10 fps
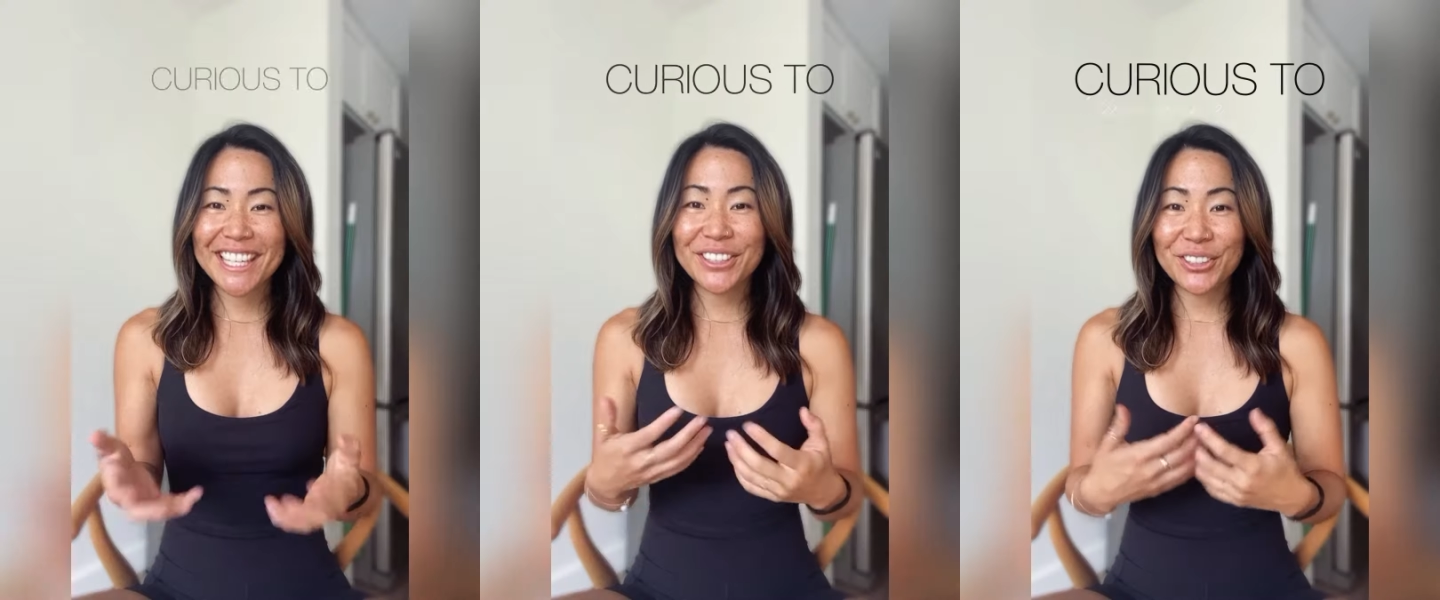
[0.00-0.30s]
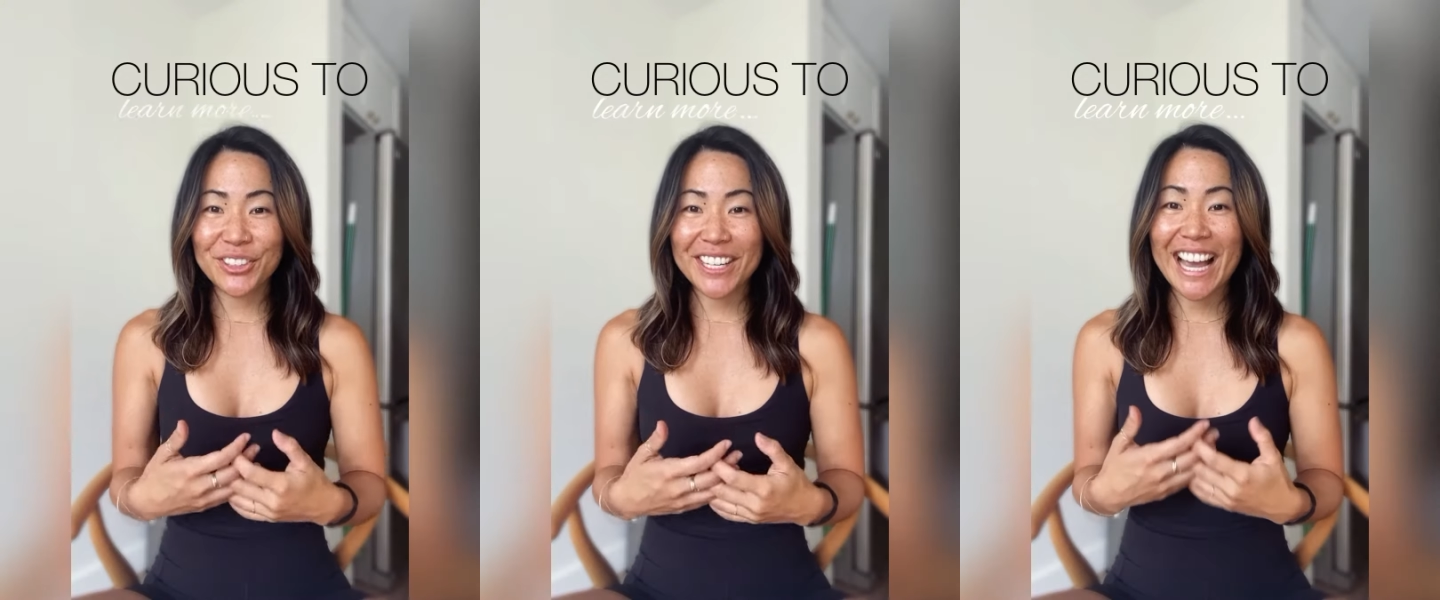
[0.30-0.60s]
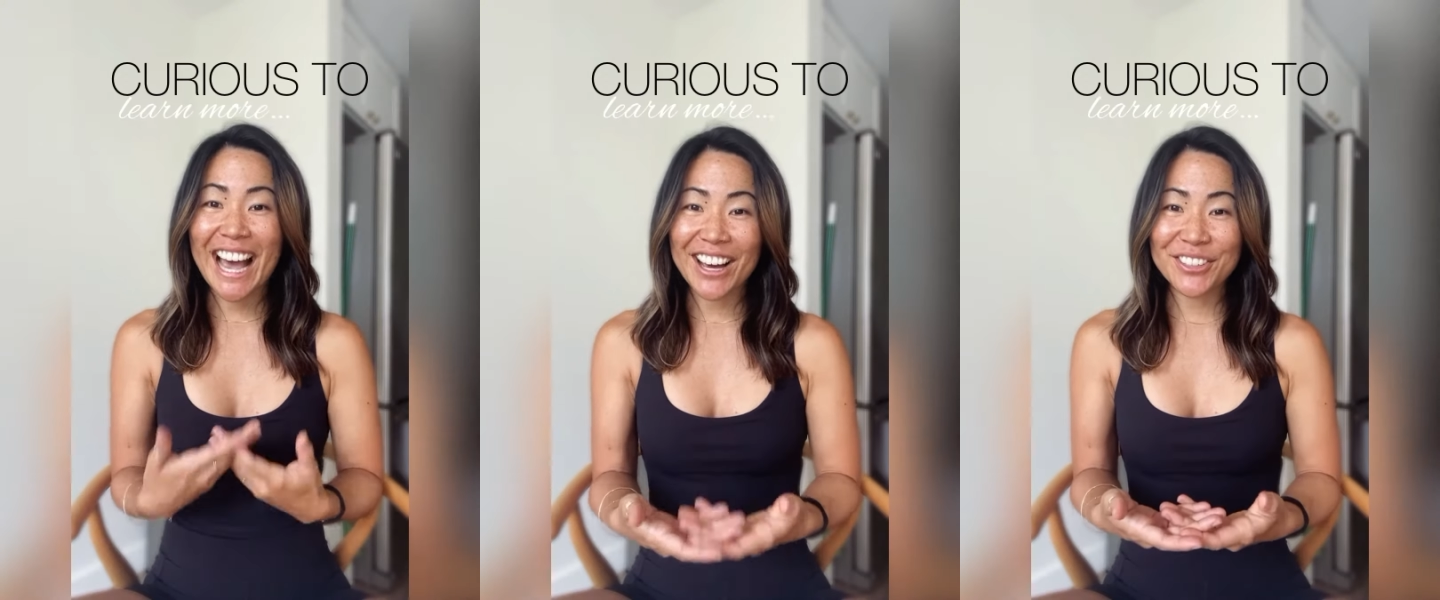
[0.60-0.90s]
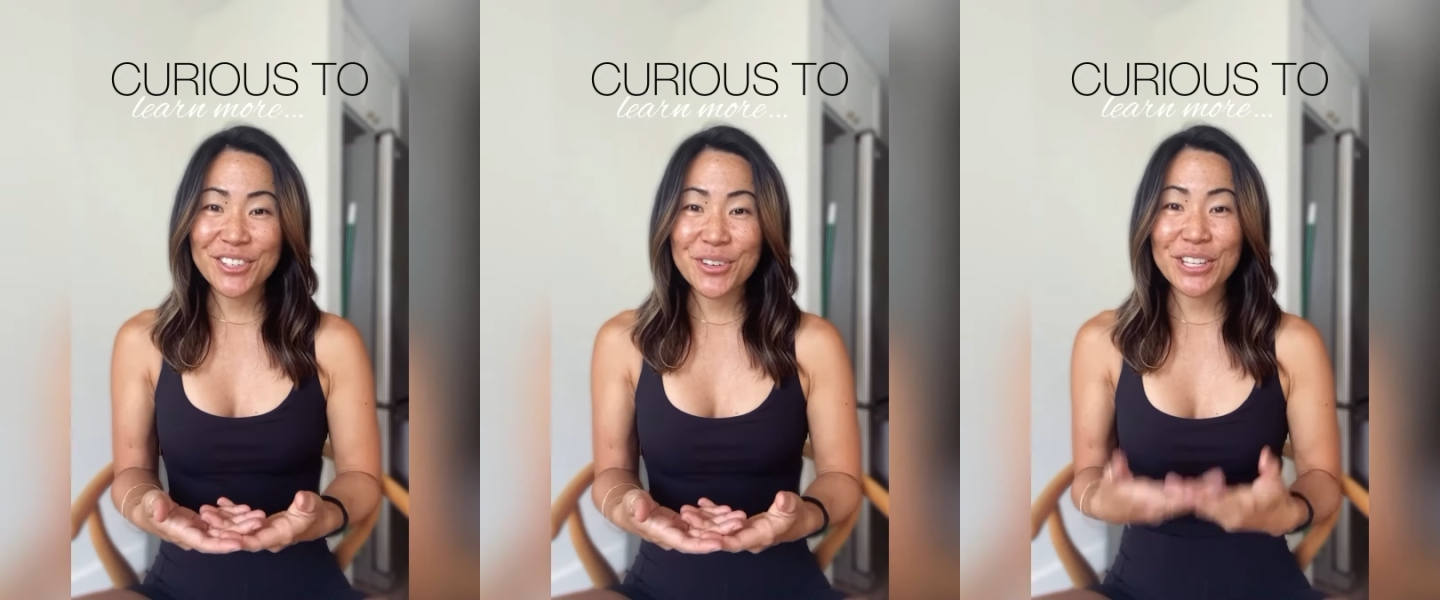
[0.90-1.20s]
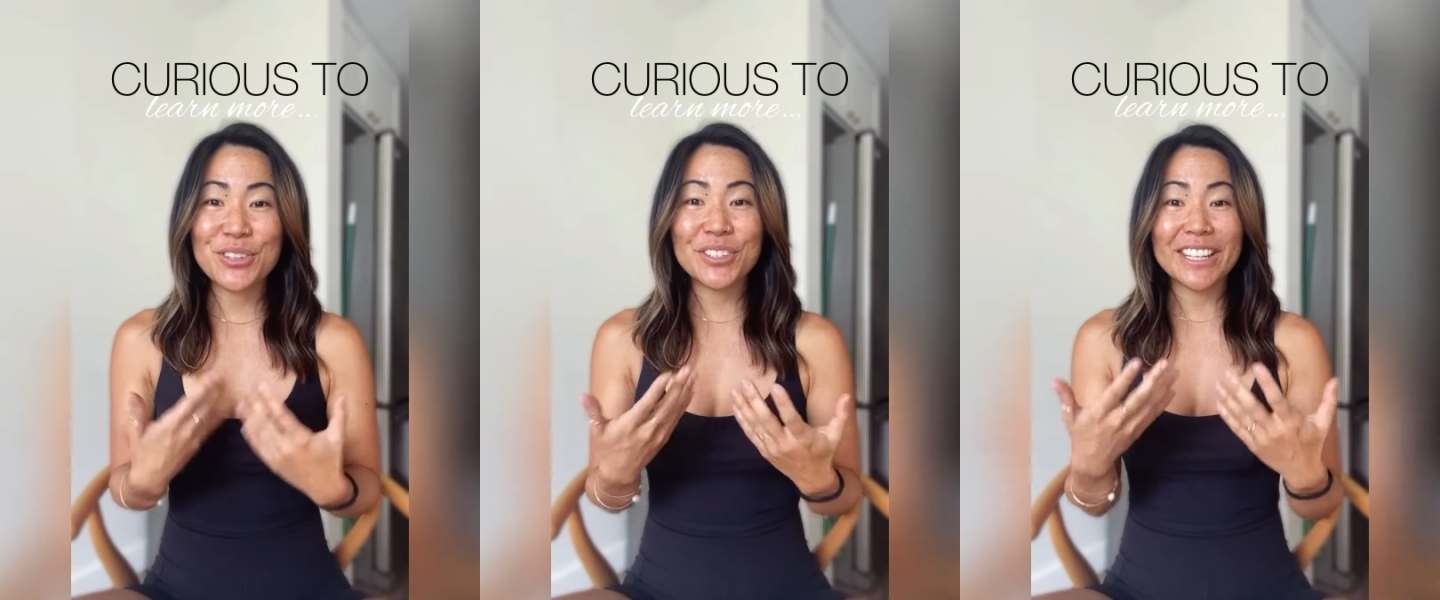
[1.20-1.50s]
in learning how you
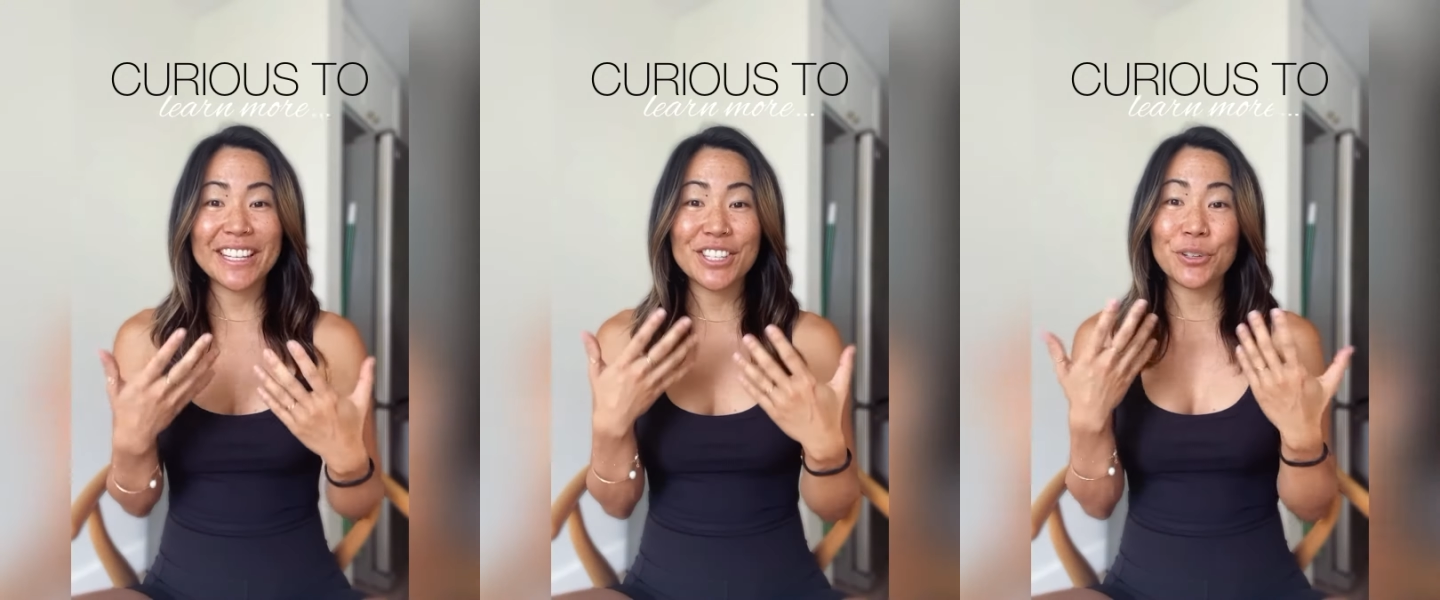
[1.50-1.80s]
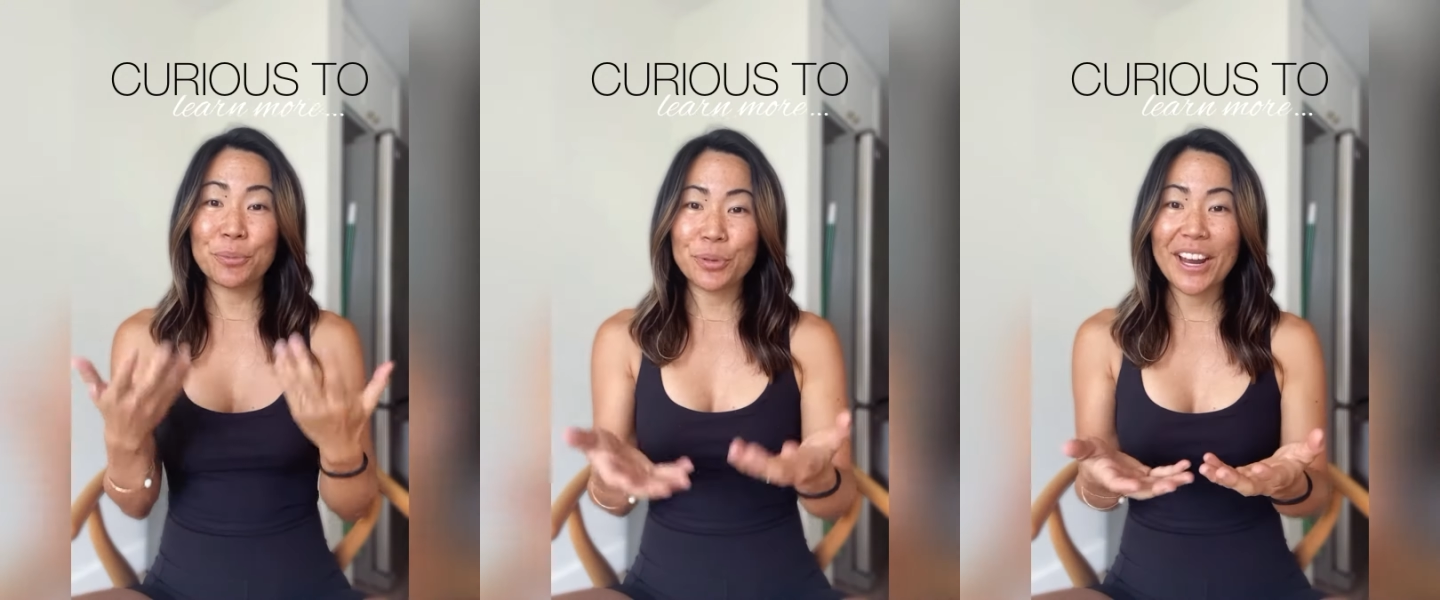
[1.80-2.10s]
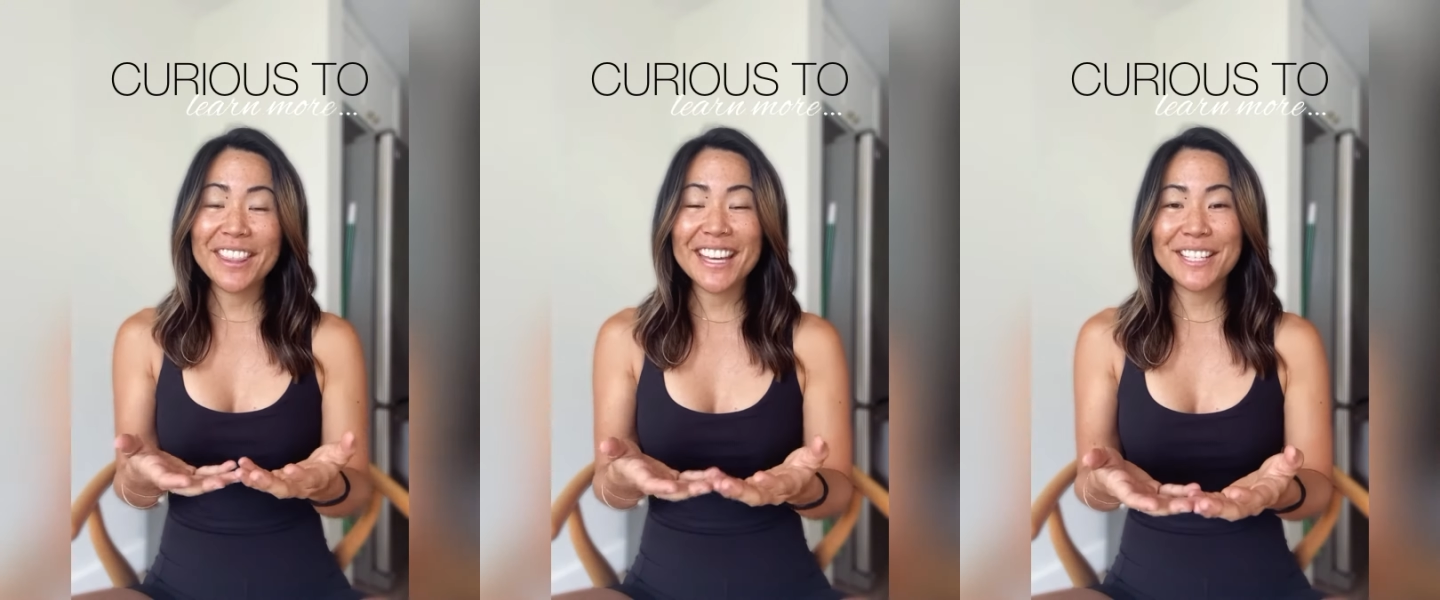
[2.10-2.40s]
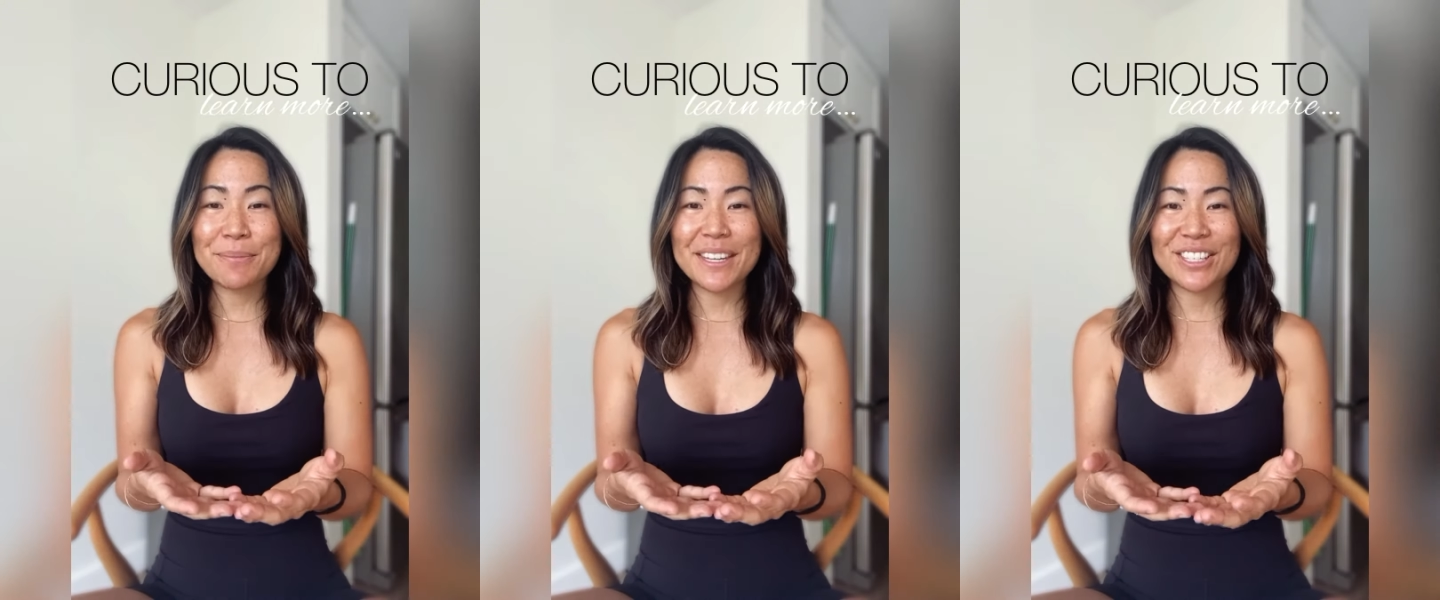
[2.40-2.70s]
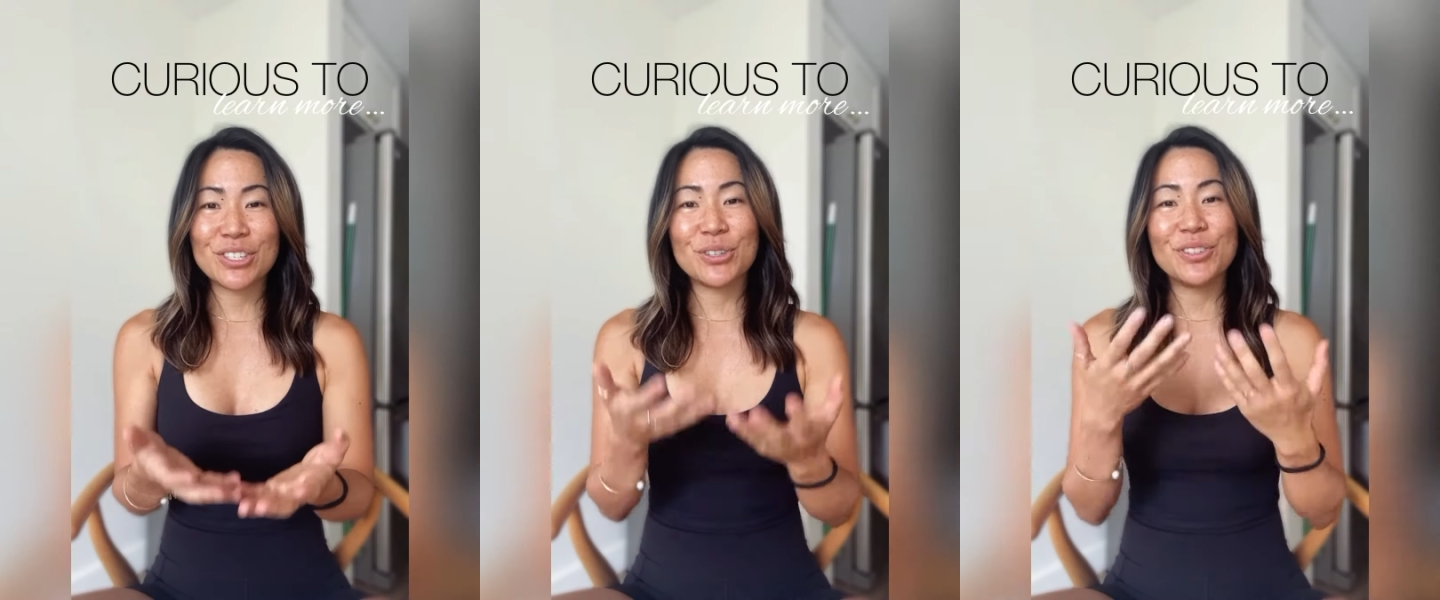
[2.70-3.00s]
can utilize your breath as a means to